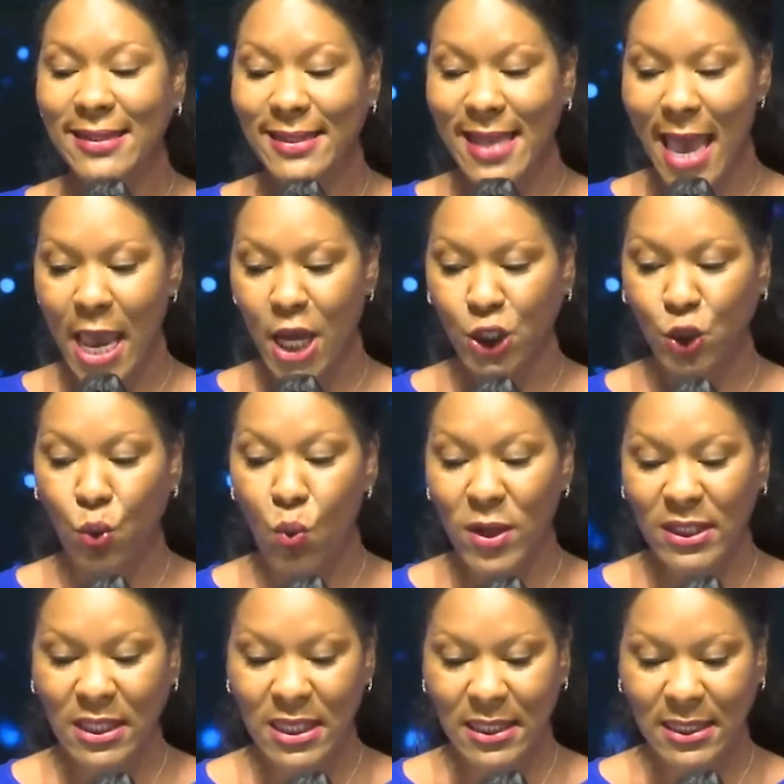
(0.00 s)
Isaiah
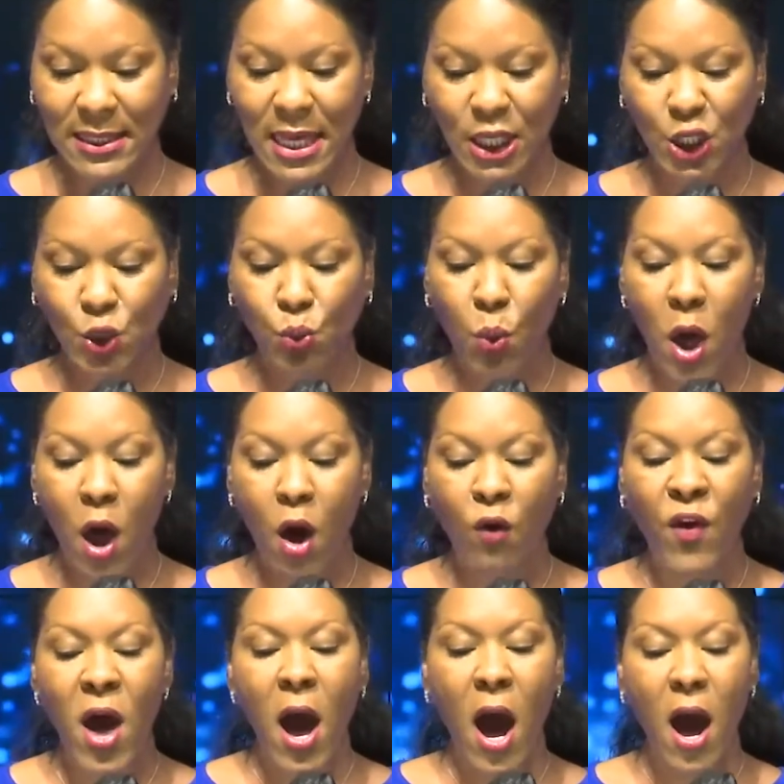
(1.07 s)

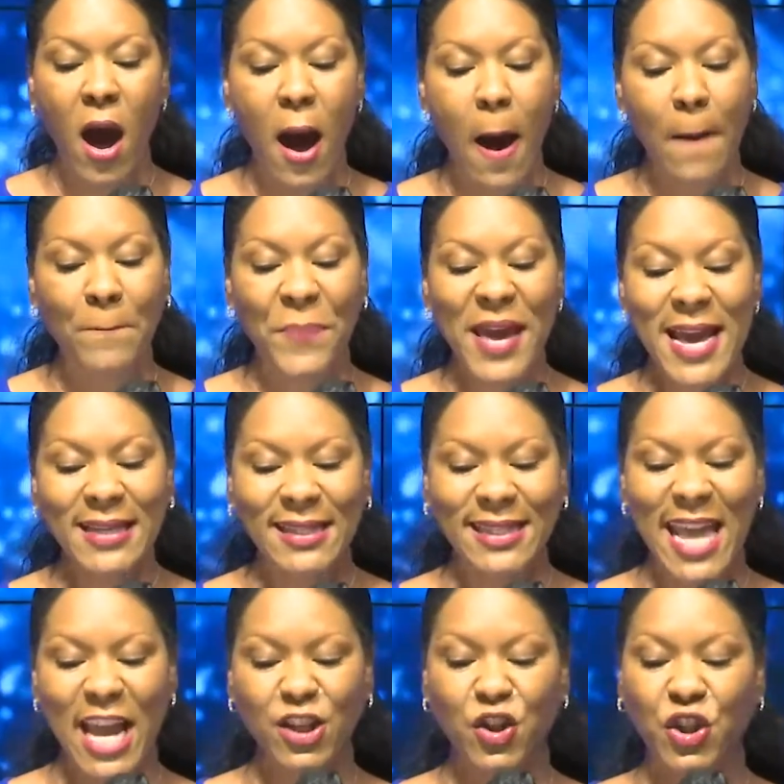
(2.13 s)
26:12. A
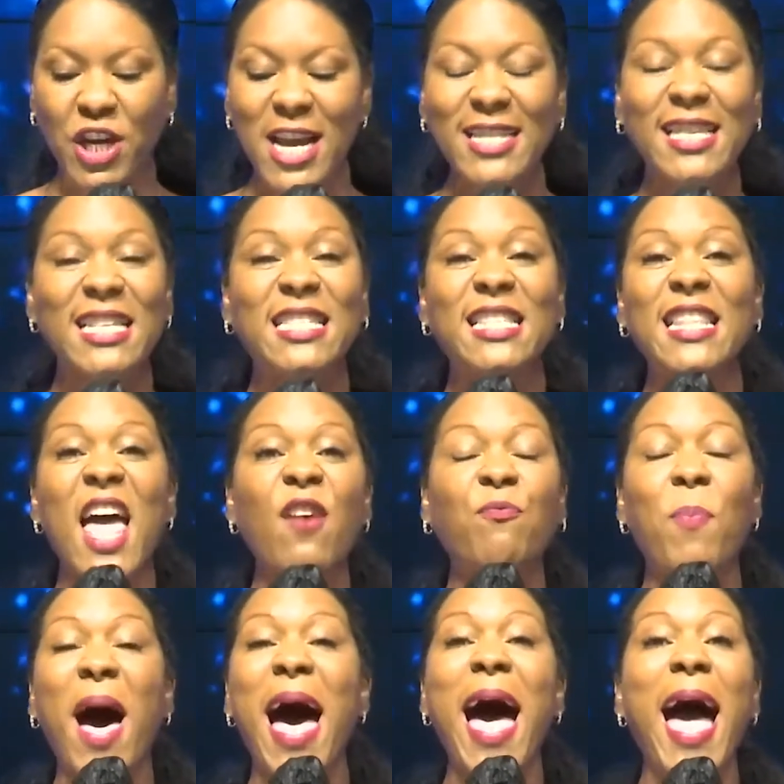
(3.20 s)
peace that Jesus
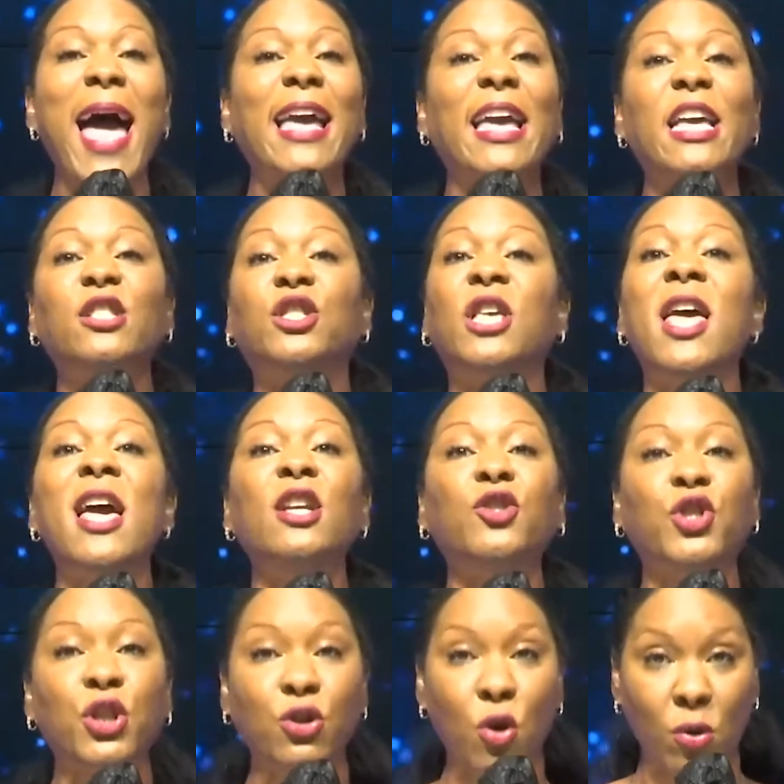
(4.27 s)
left behind
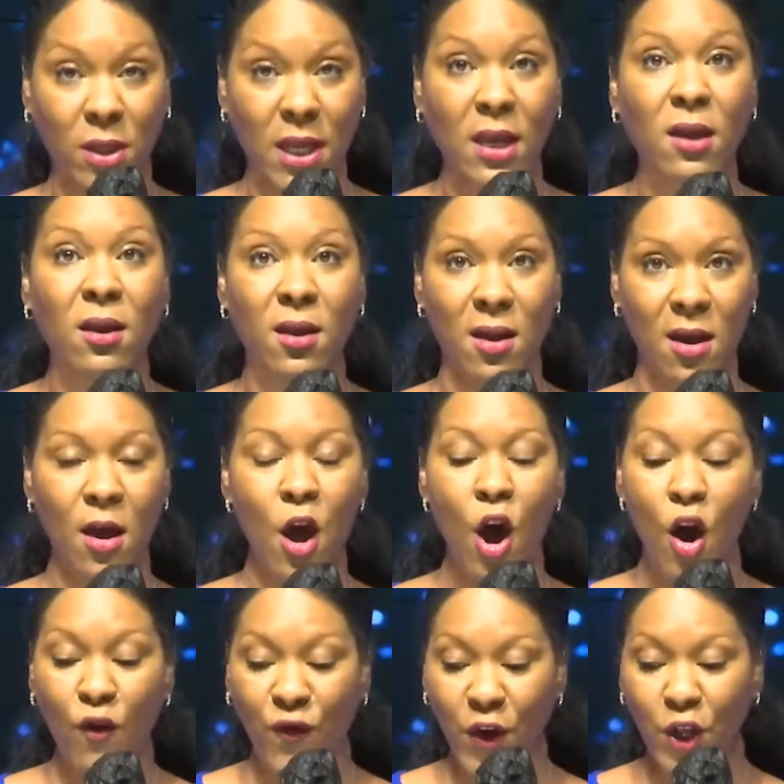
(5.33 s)
intentionally
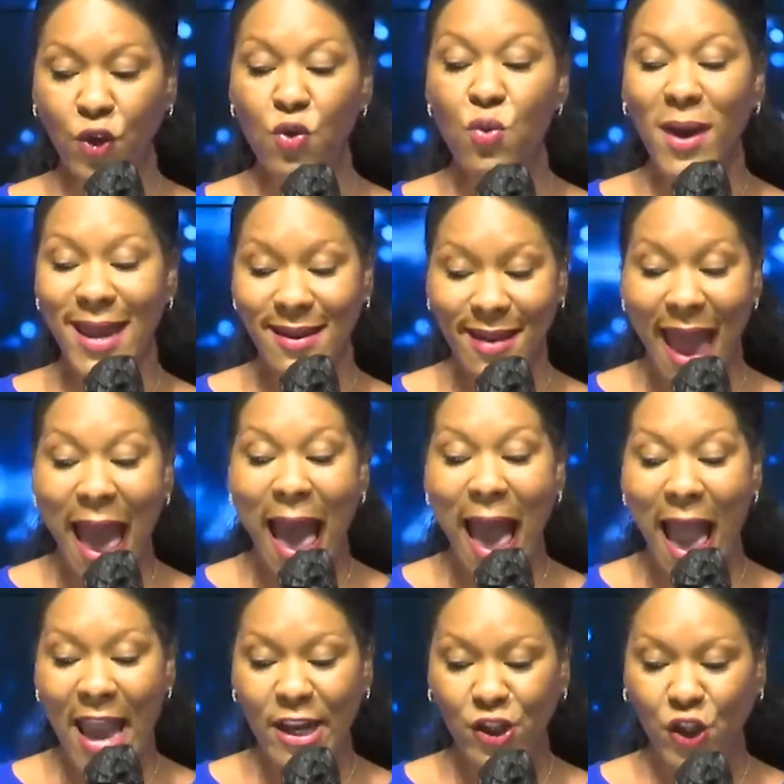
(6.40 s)
for you and
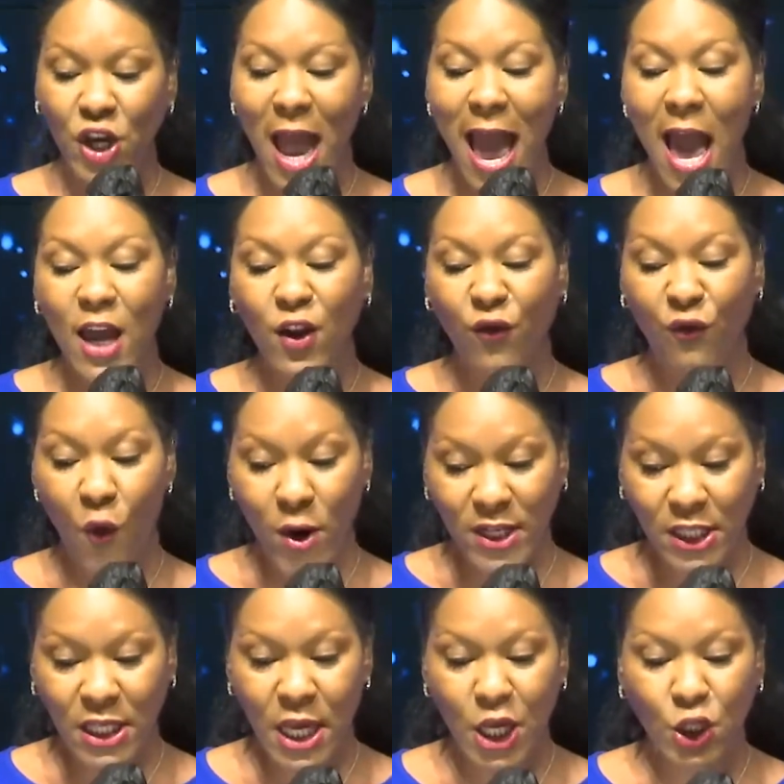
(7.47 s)
I, John
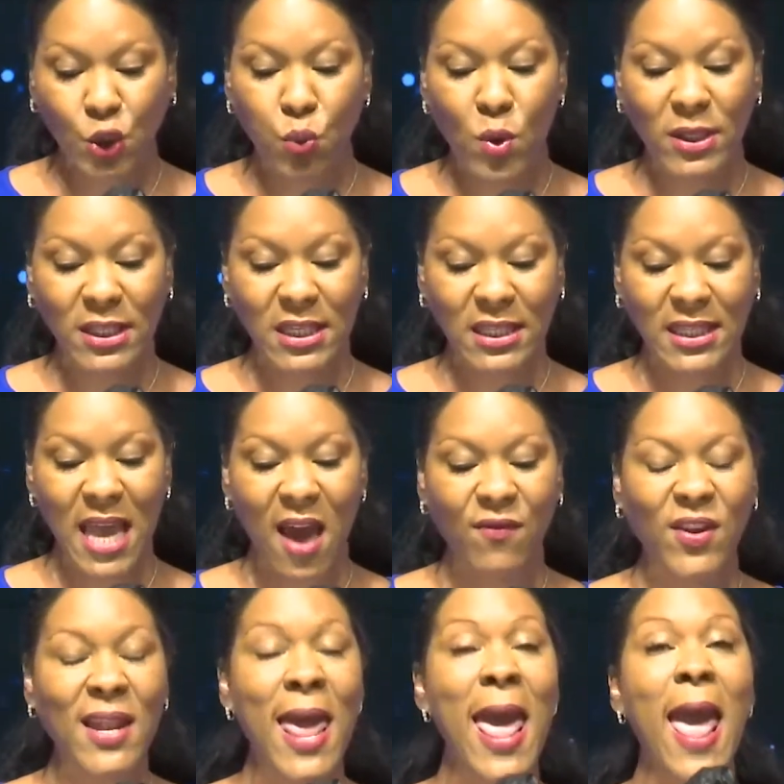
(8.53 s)

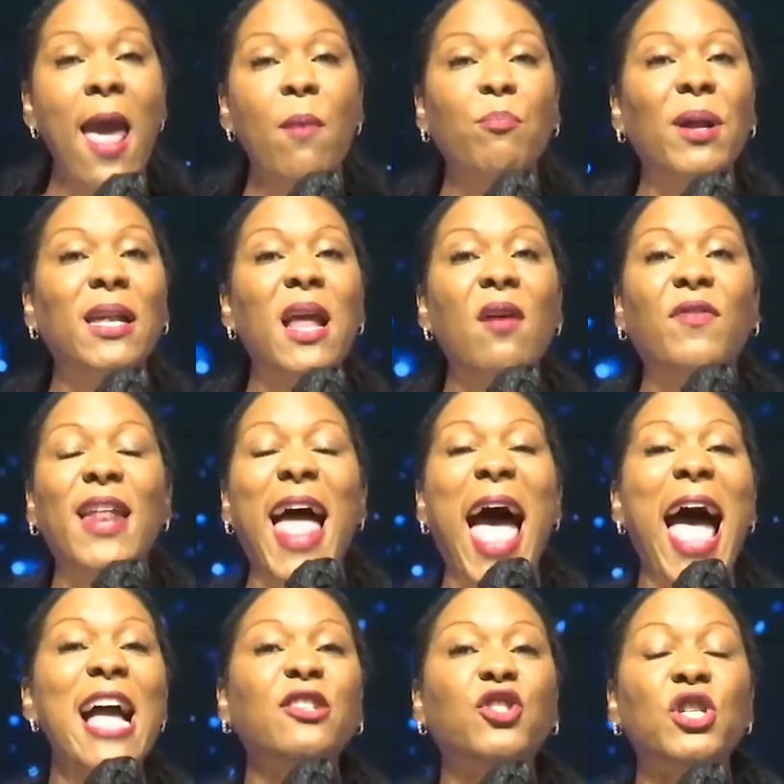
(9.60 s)
14:27. And beloved,
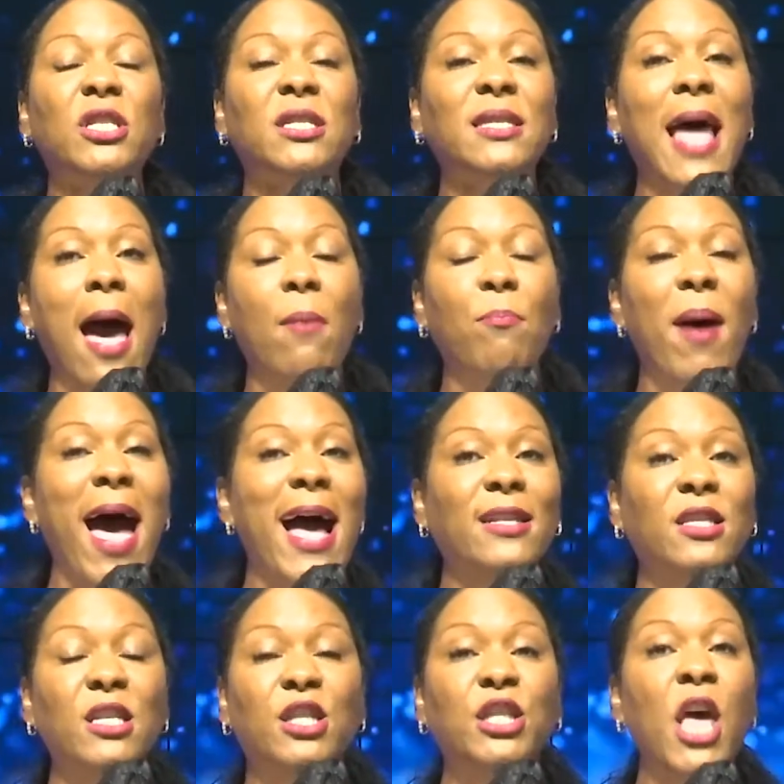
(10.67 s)
I just stopped
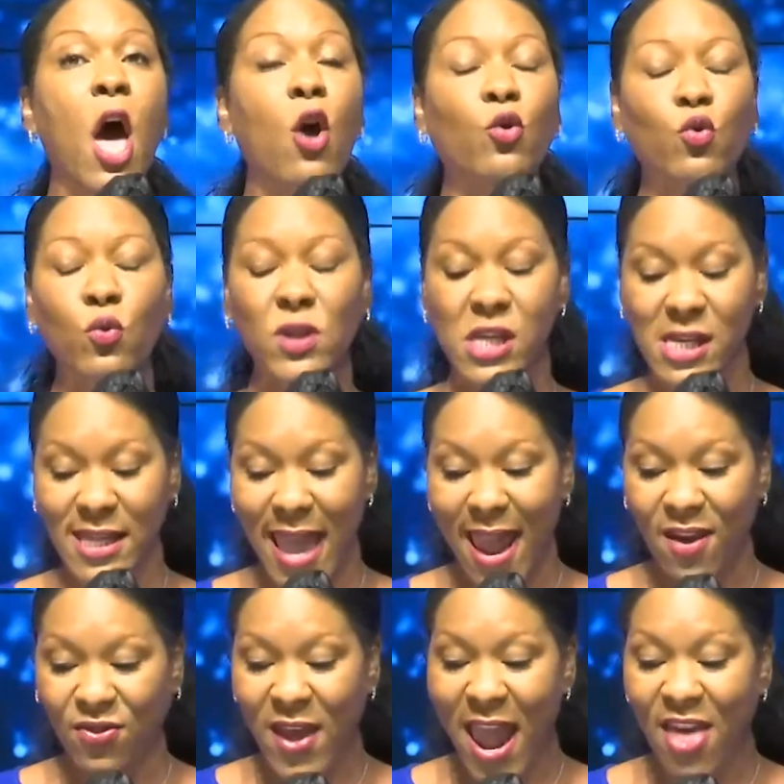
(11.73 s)
by to tell you
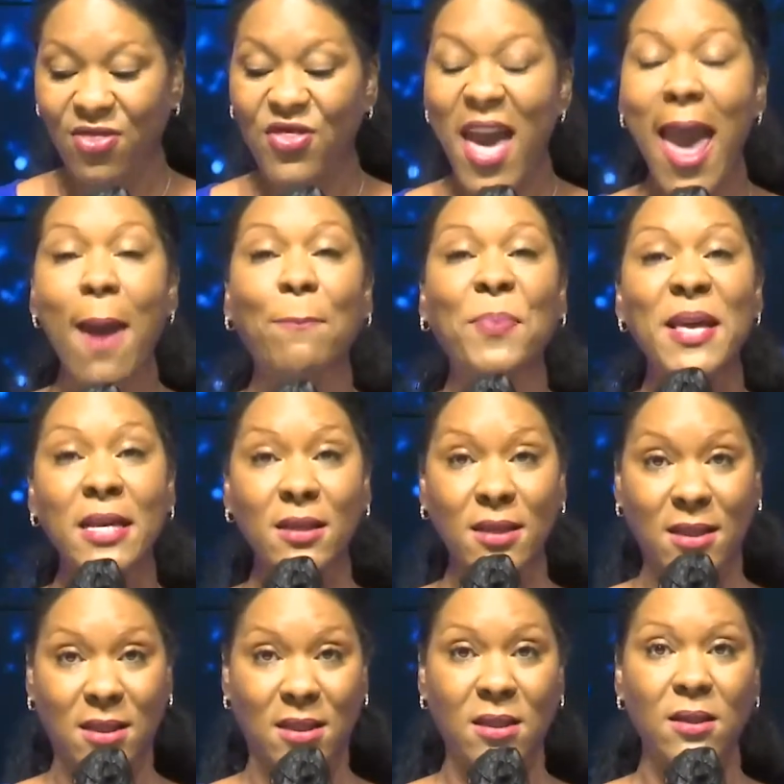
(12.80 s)
today that
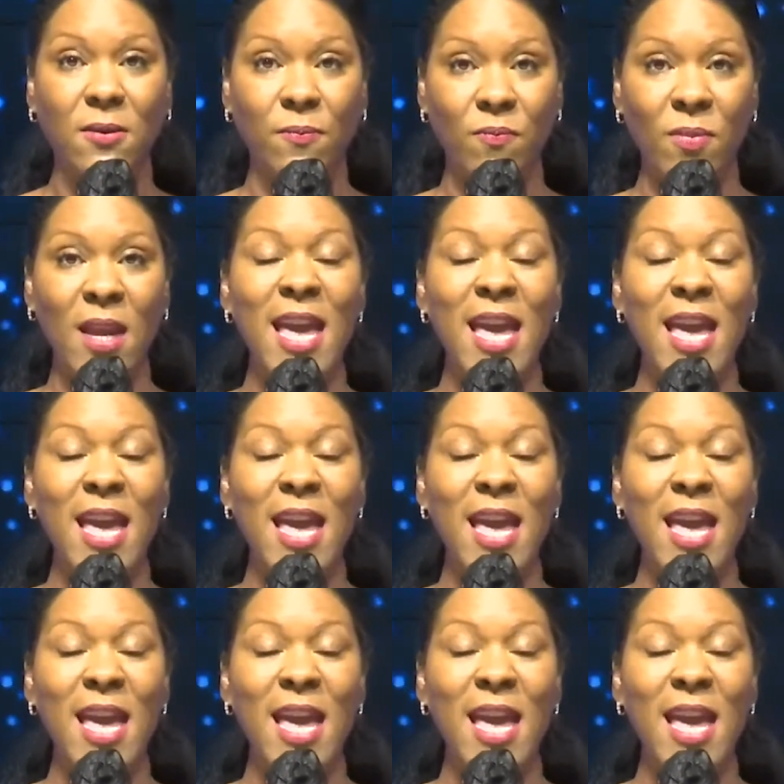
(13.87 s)
peace